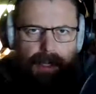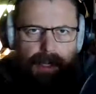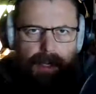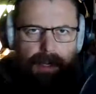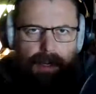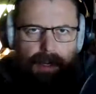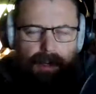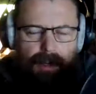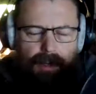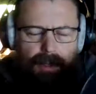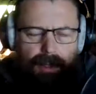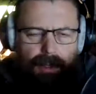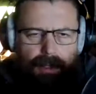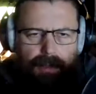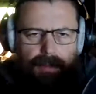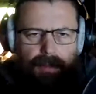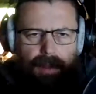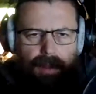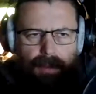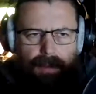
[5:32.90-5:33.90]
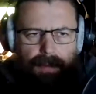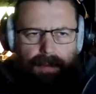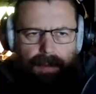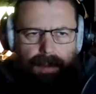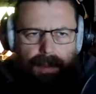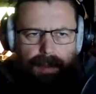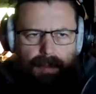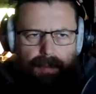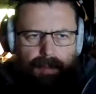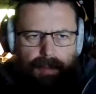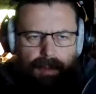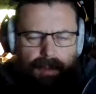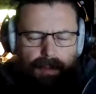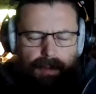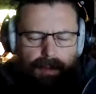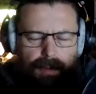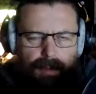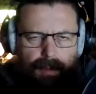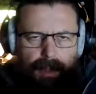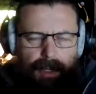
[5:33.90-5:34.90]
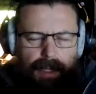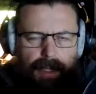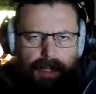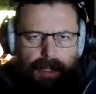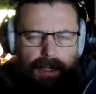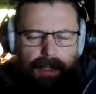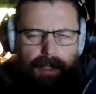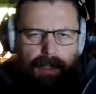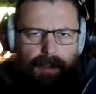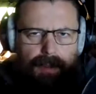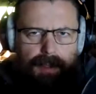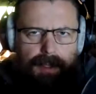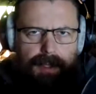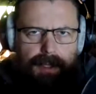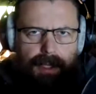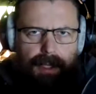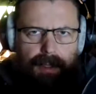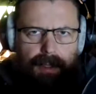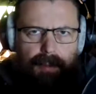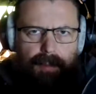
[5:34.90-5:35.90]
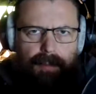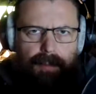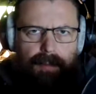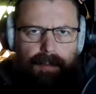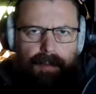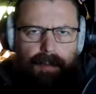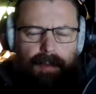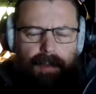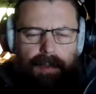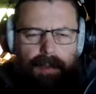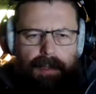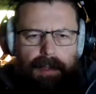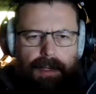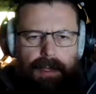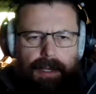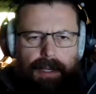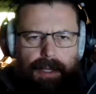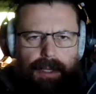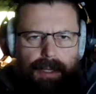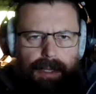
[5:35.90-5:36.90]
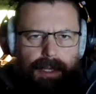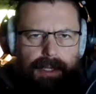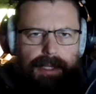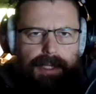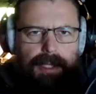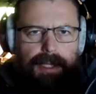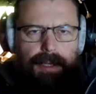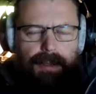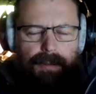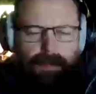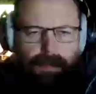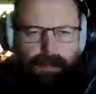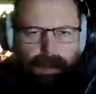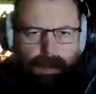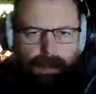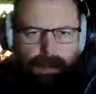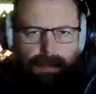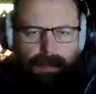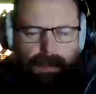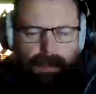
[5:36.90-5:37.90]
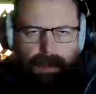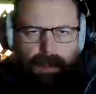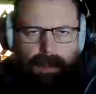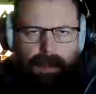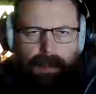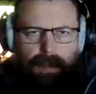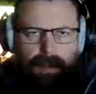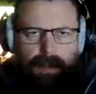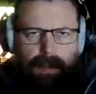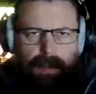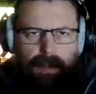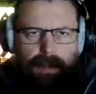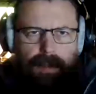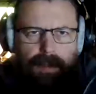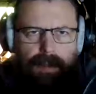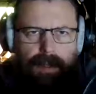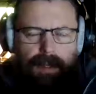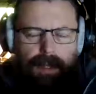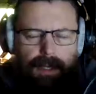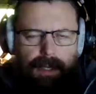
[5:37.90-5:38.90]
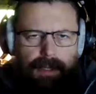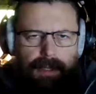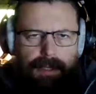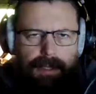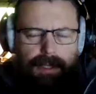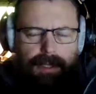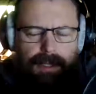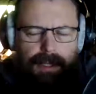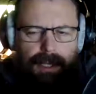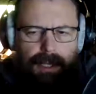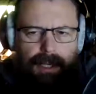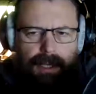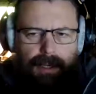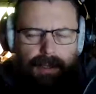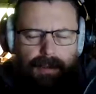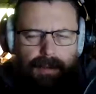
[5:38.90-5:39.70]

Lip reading: are you not wealthy, but you're making yourself less wealthy each day.